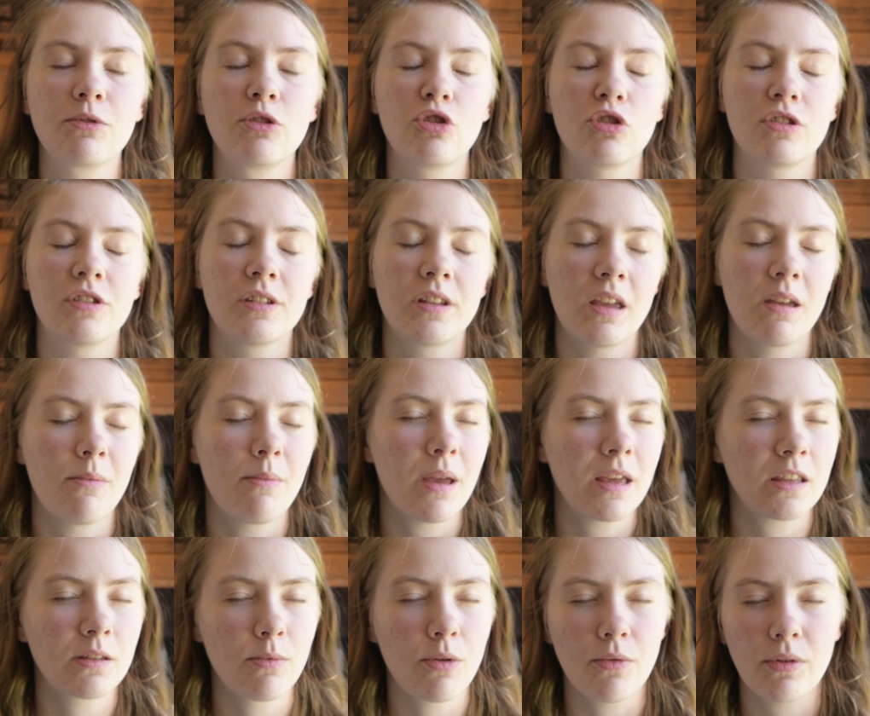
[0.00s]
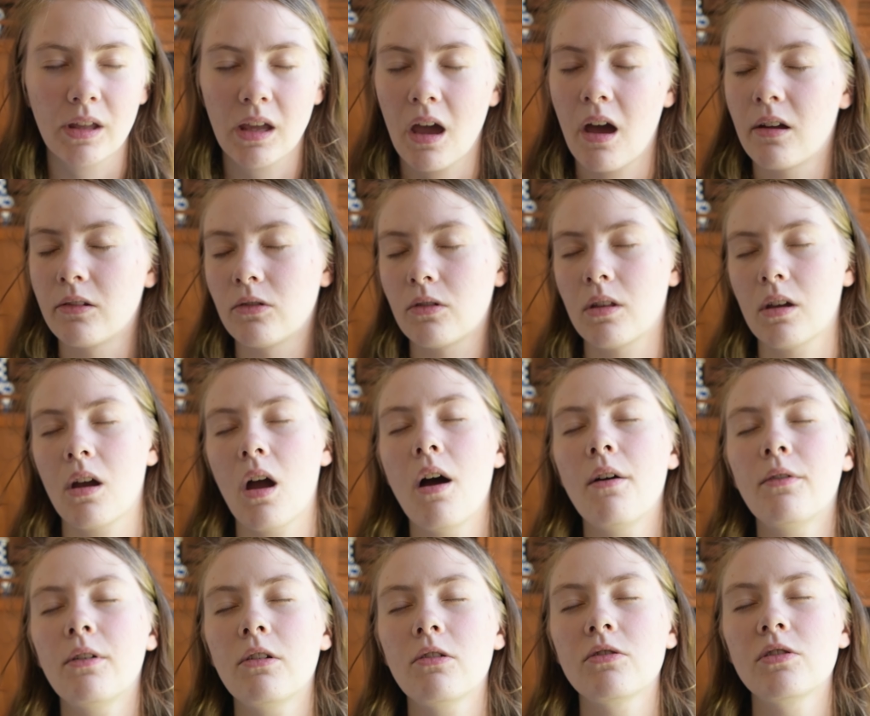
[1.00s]
Just it makes me want to get under the
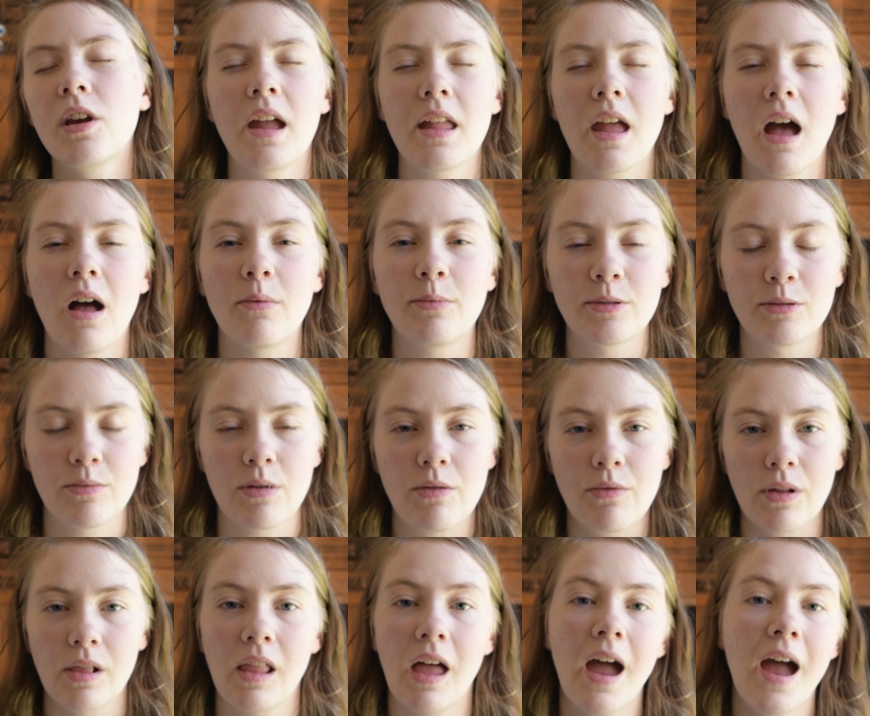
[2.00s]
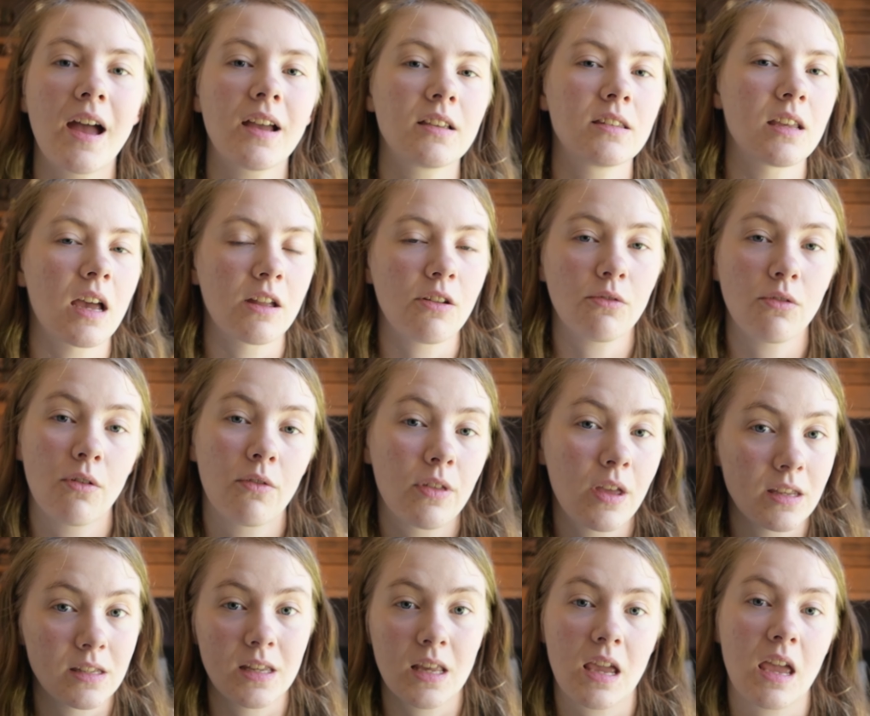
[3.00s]
covers and it helps me relax. I don't know if
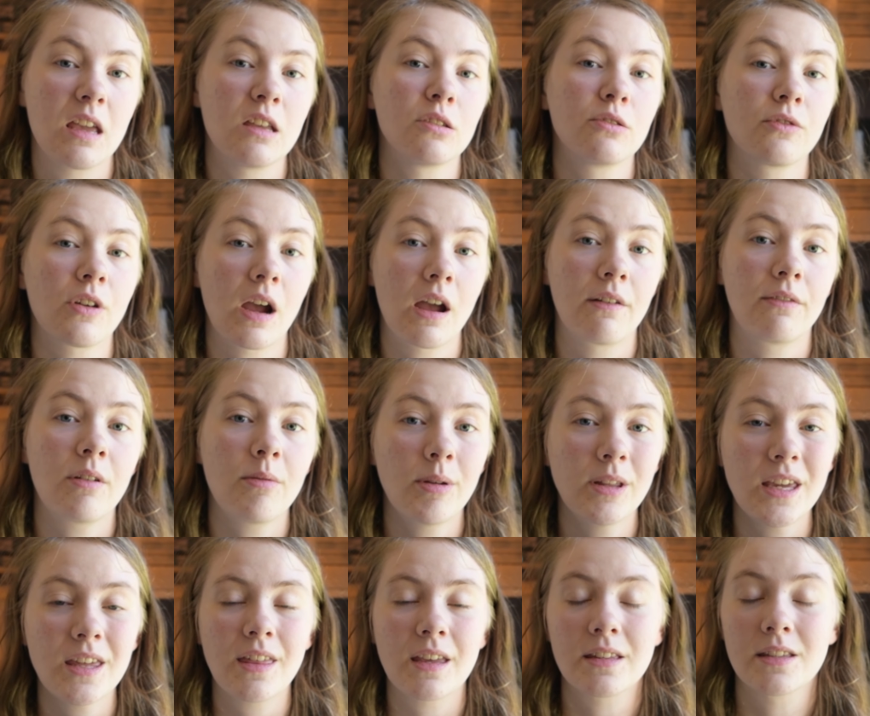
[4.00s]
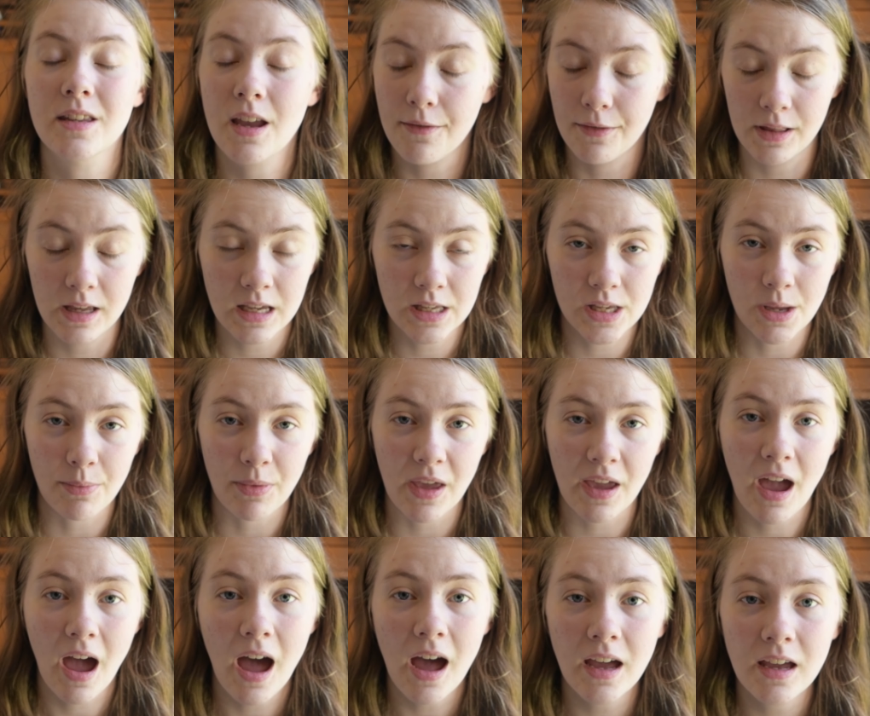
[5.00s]
that's the case for everybody. That's definitely
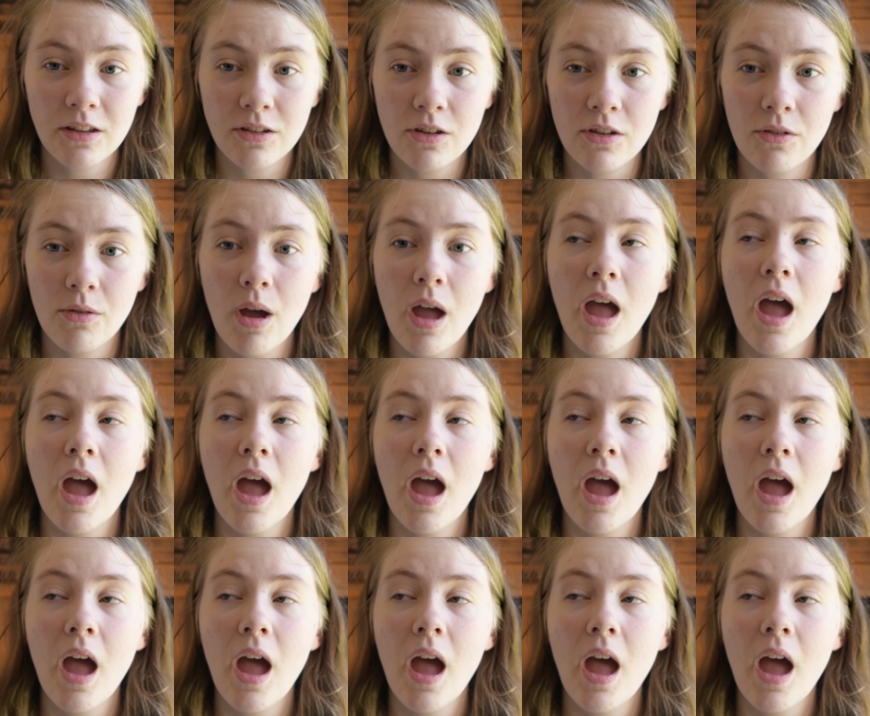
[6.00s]
something I do.